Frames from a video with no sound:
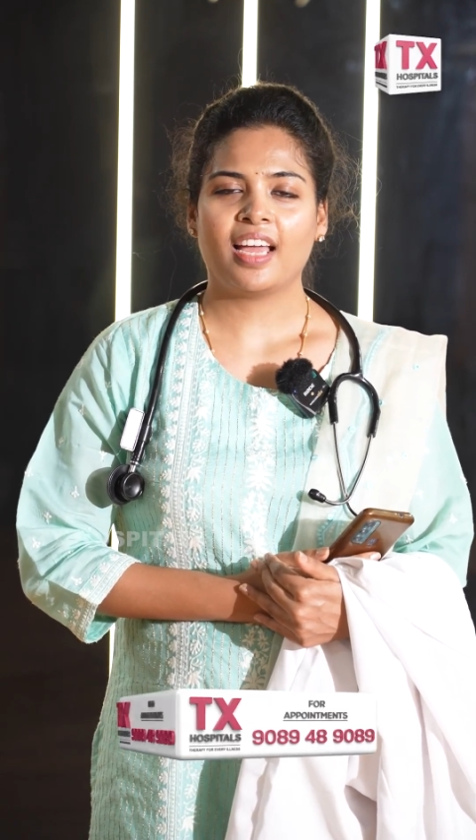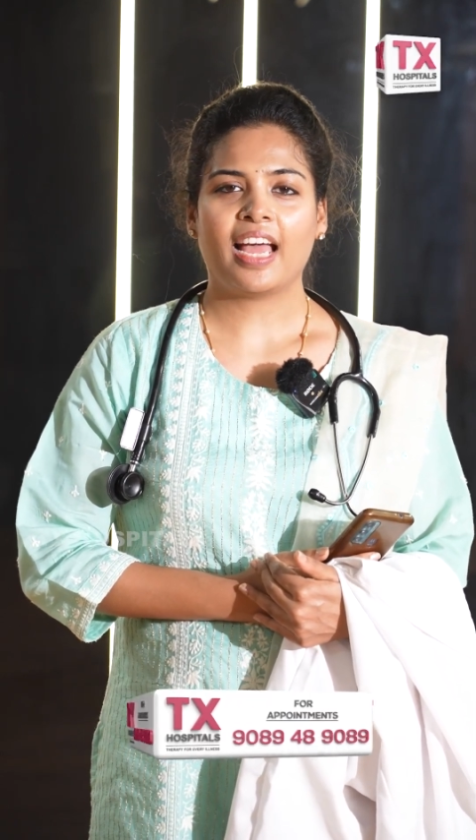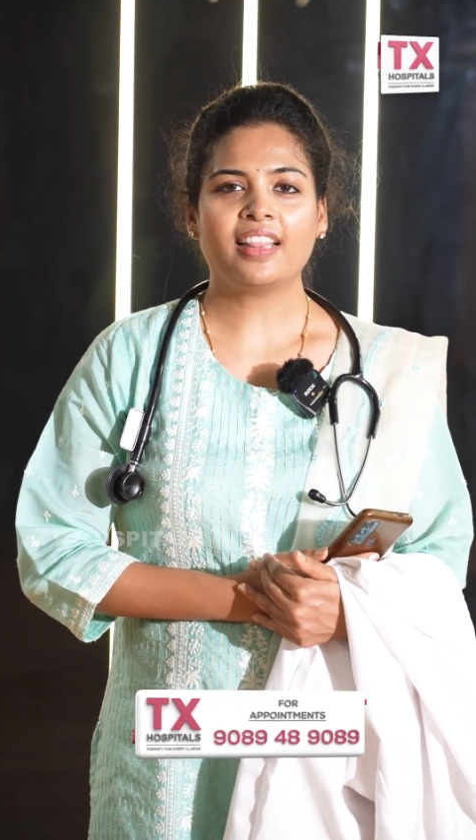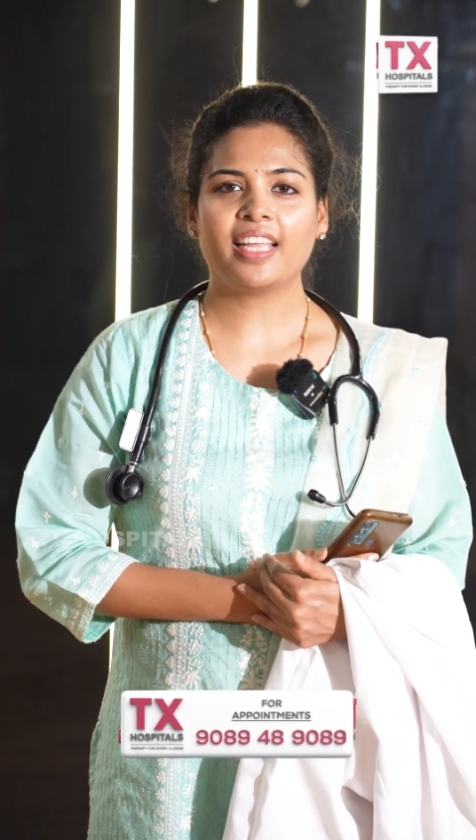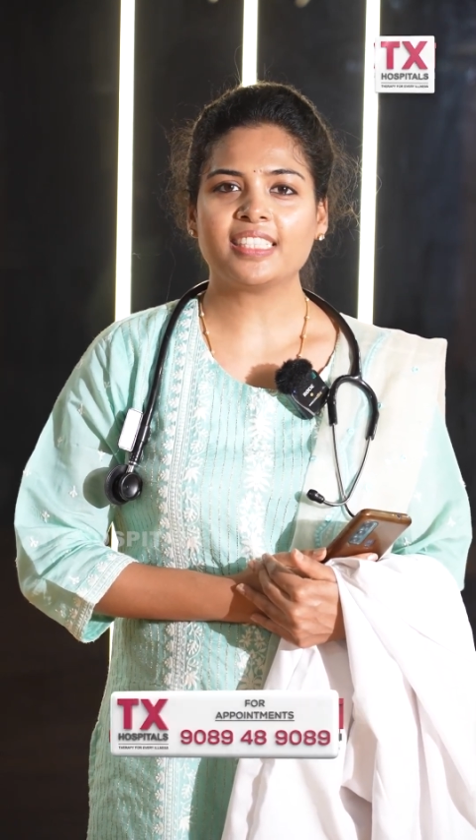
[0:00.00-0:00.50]

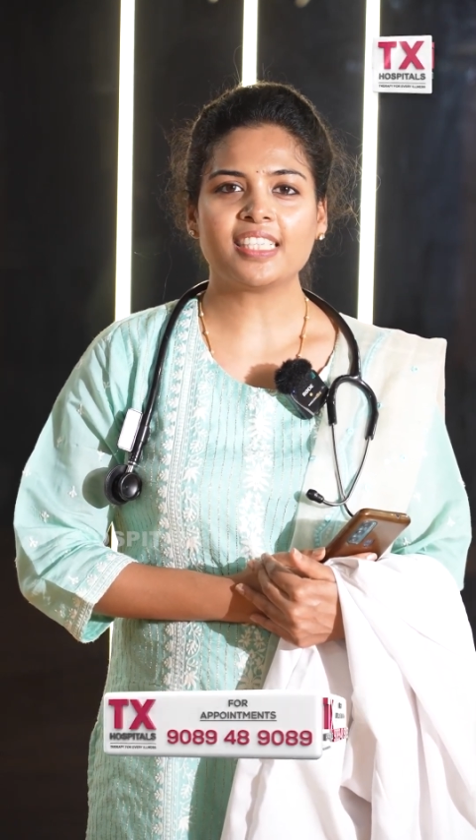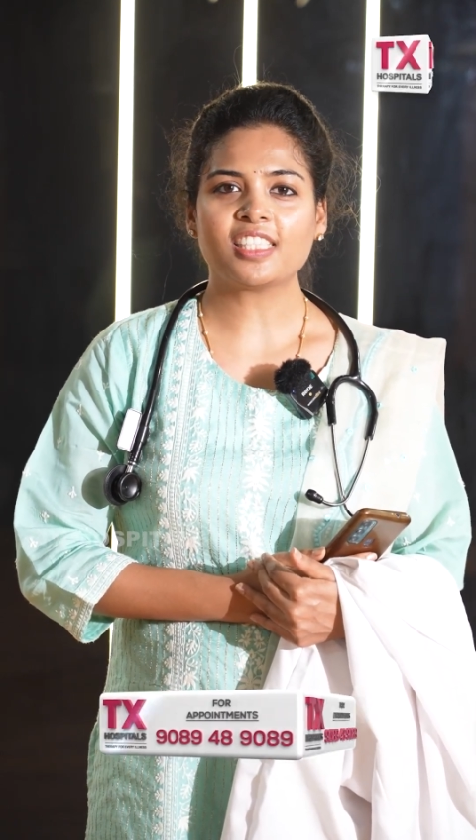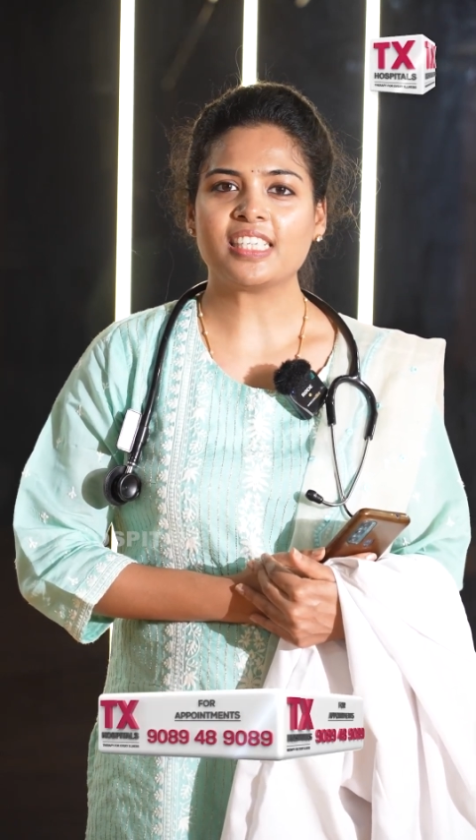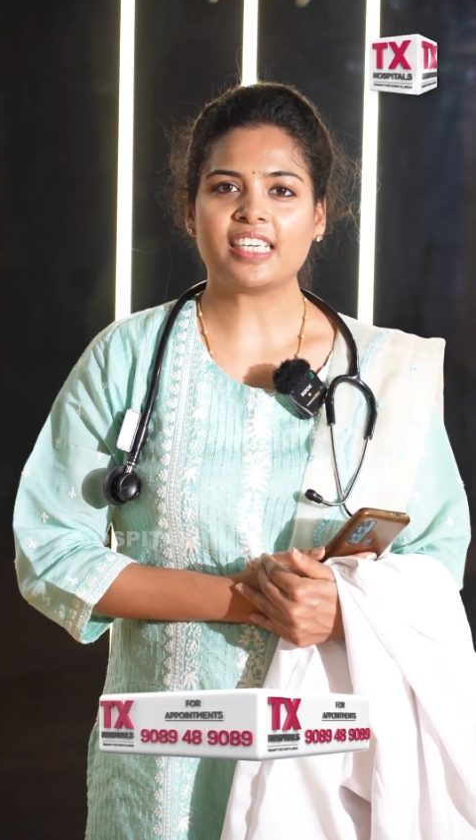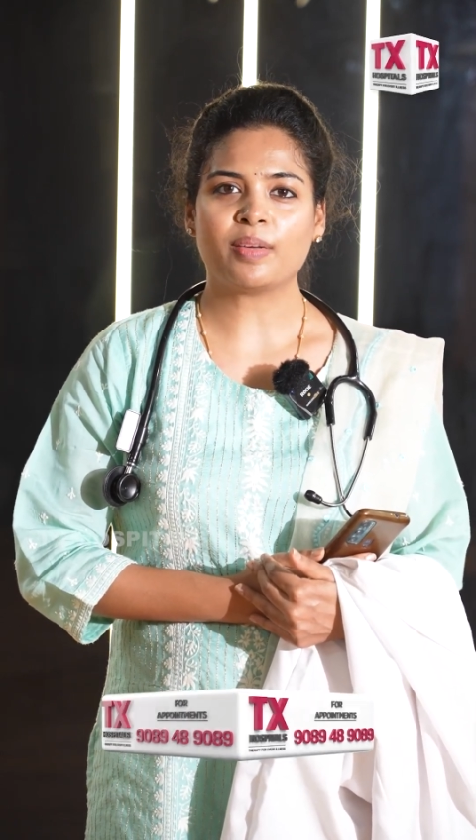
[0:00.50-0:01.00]
and they
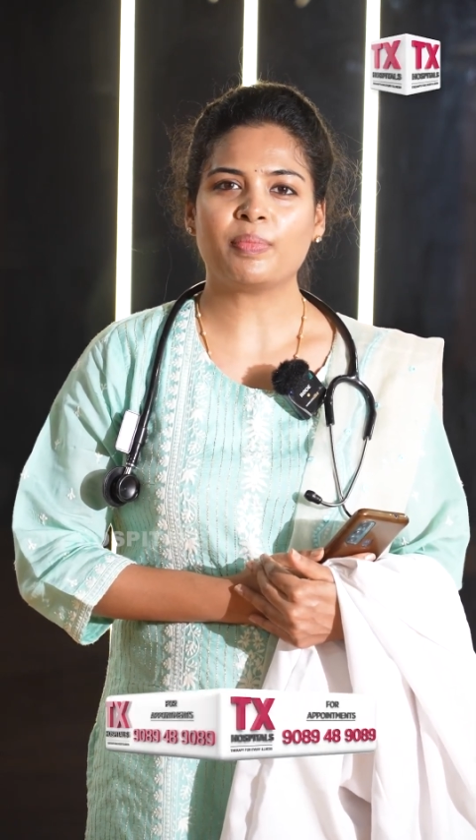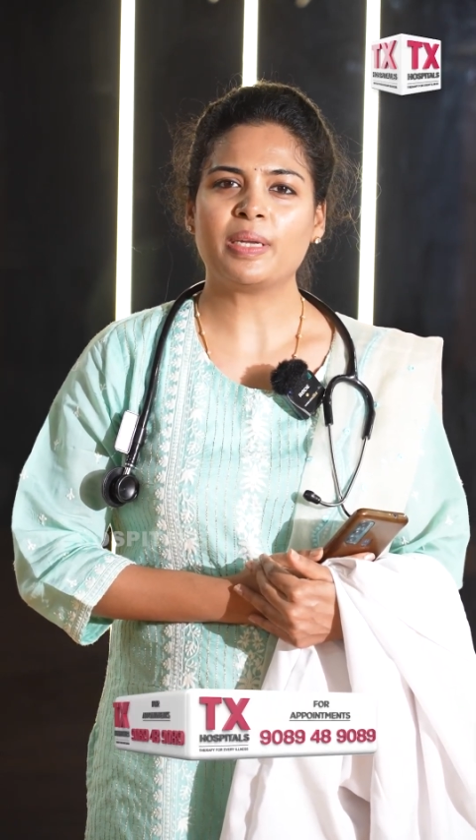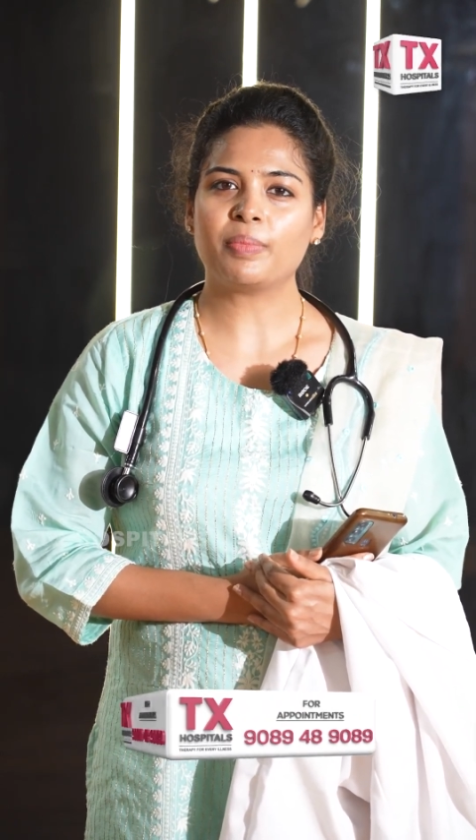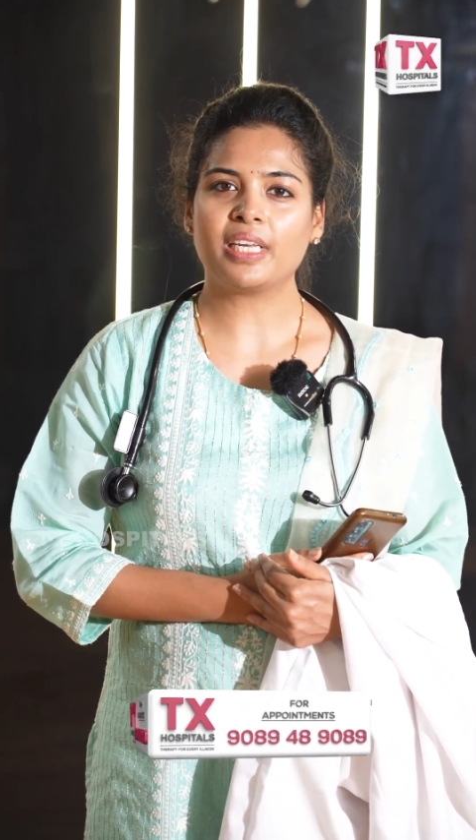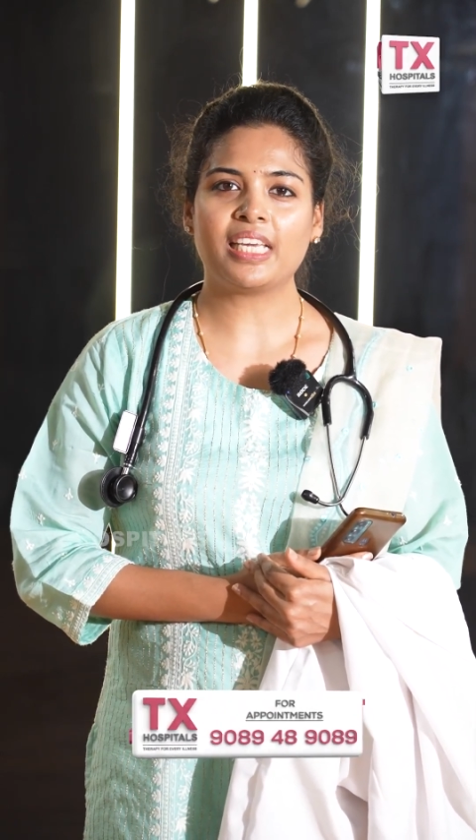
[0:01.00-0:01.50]
just need a
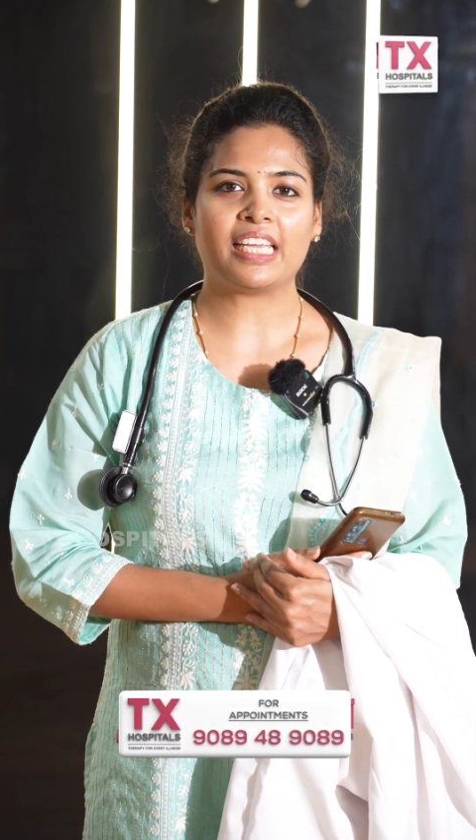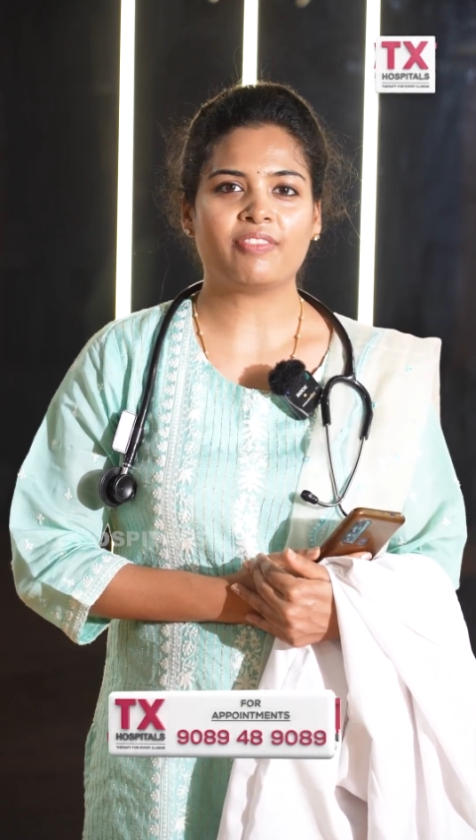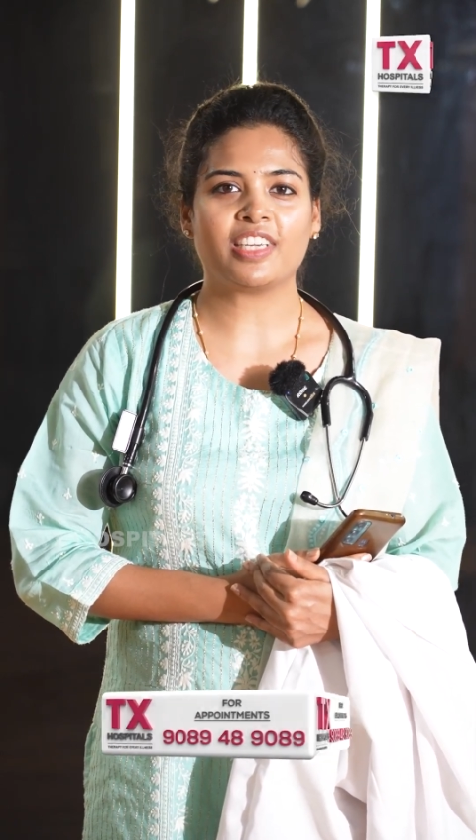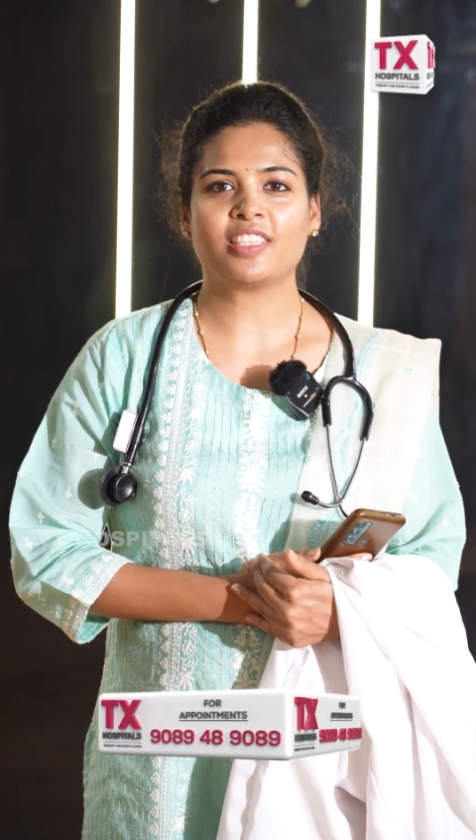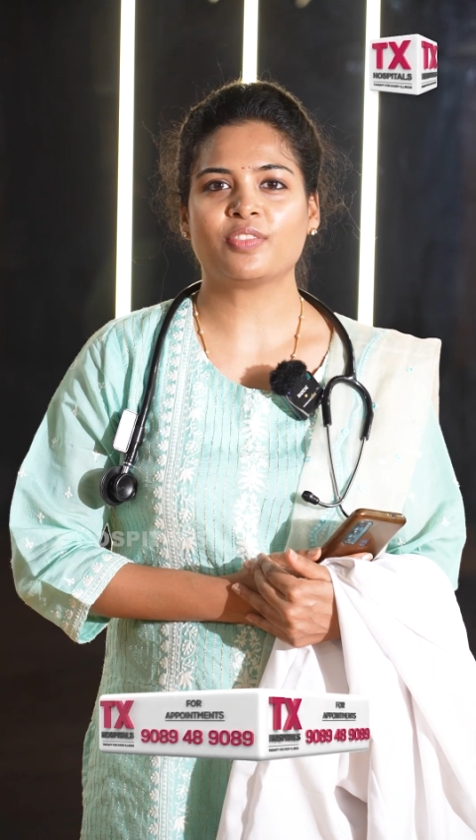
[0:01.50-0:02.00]
minimally
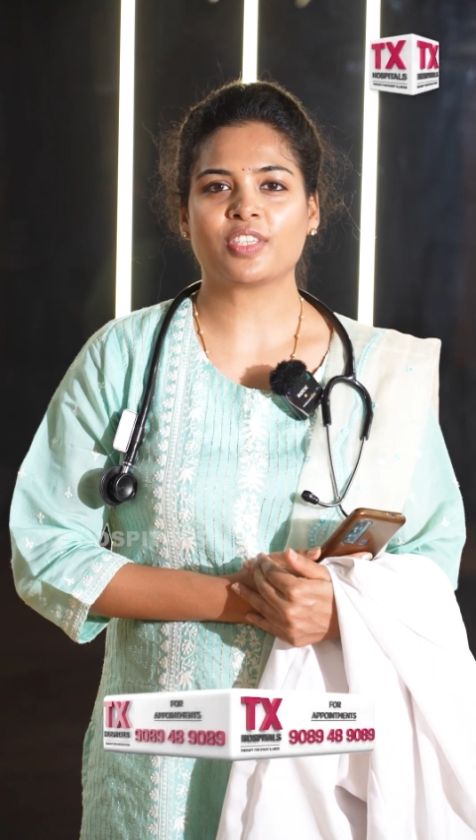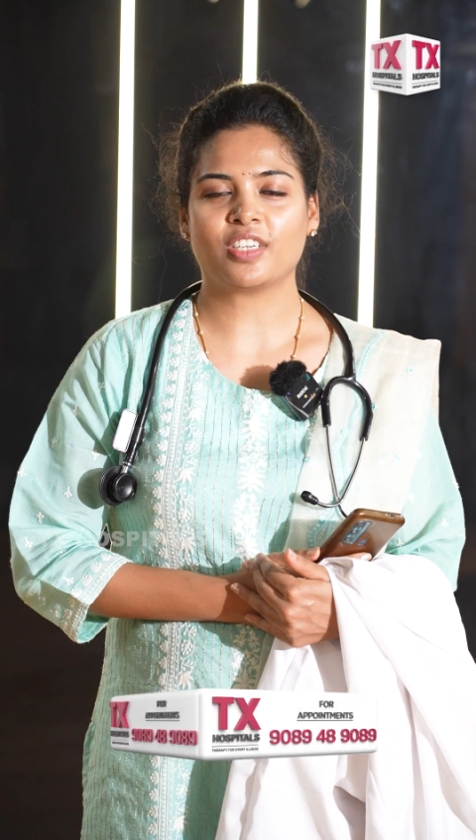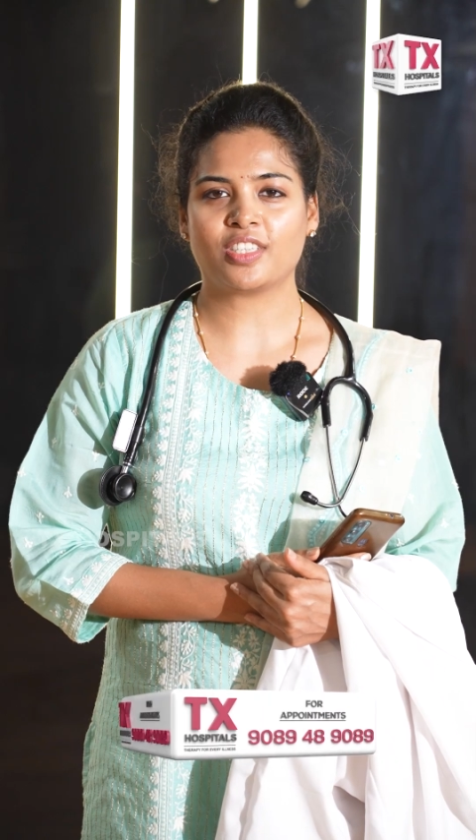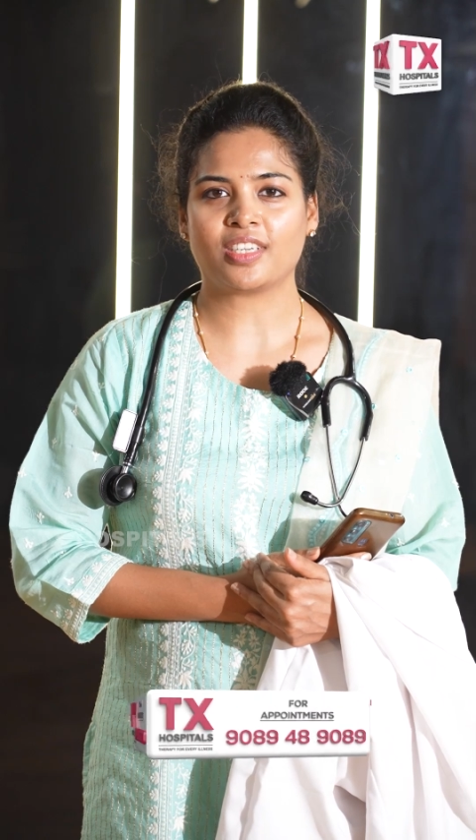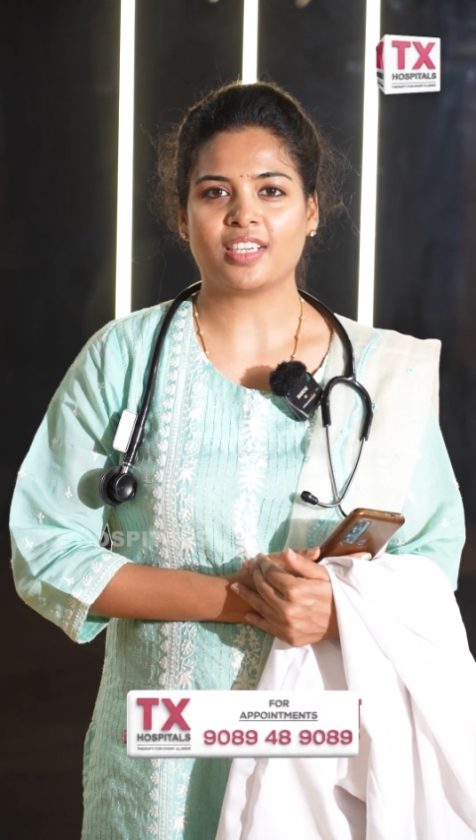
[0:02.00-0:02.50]
invasive
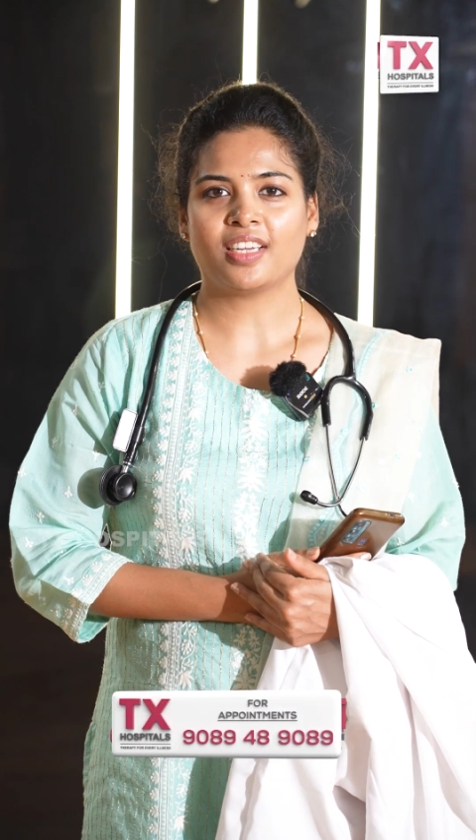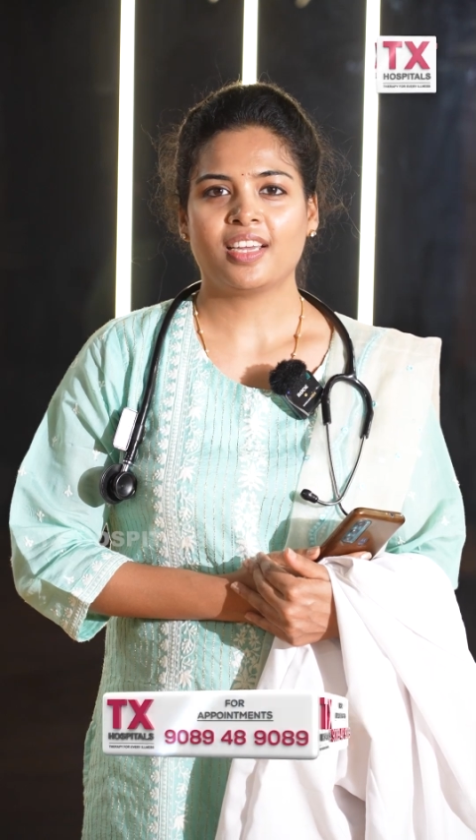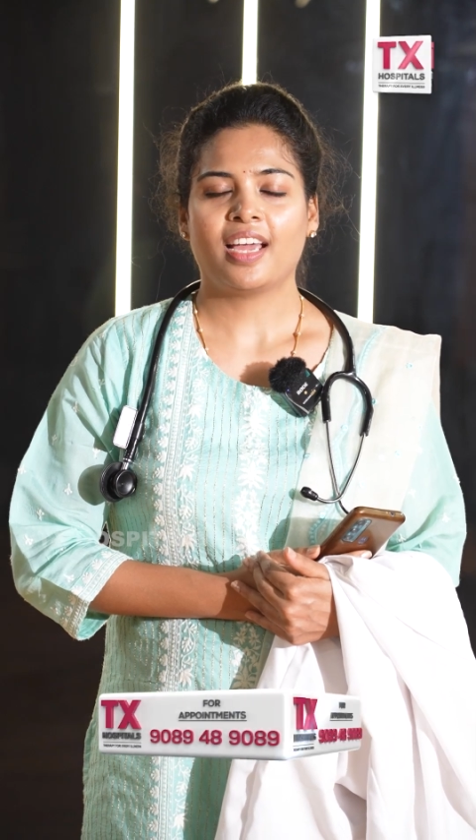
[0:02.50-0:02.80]
surgery,